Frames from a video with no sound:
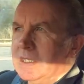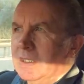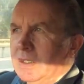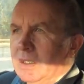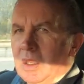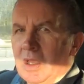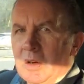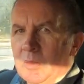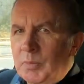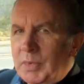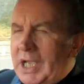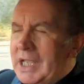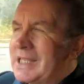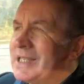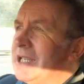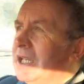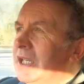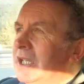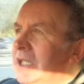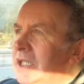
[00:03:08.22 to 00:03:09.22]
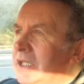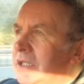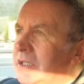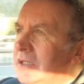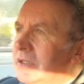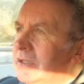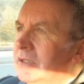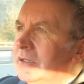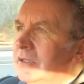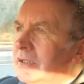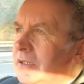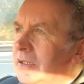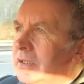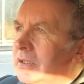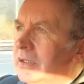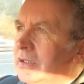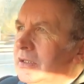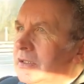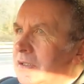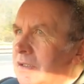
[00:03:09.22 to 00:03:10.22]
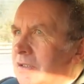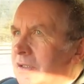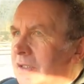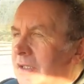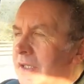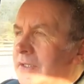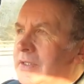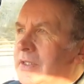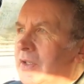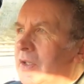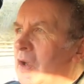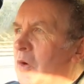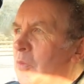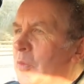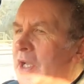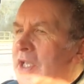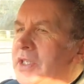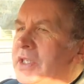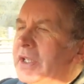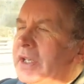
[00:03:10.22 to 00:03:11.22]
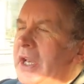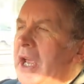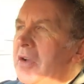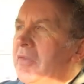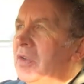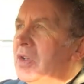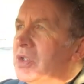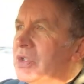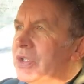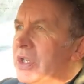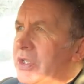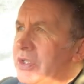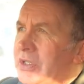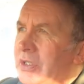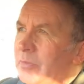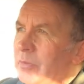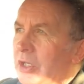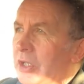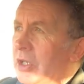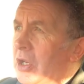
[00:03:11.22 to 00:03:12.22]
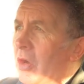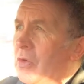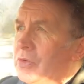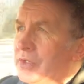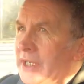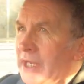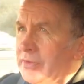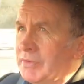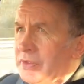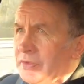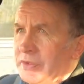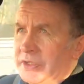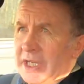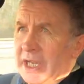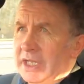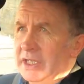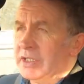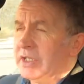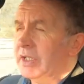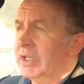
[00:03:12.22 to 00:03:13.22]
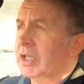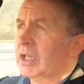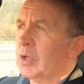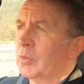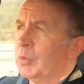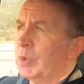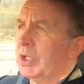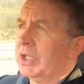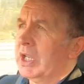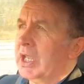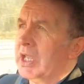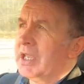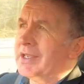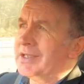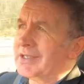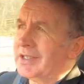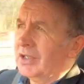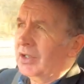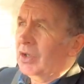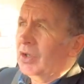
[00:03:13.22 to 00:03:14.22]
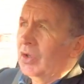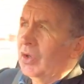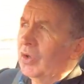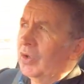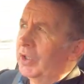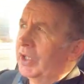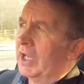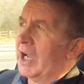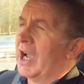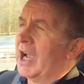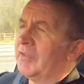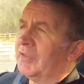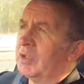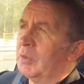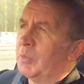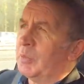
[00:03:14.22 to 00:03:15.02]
a lot better. It's a lot better than having a system that goes out of date in a couple of years, or you have to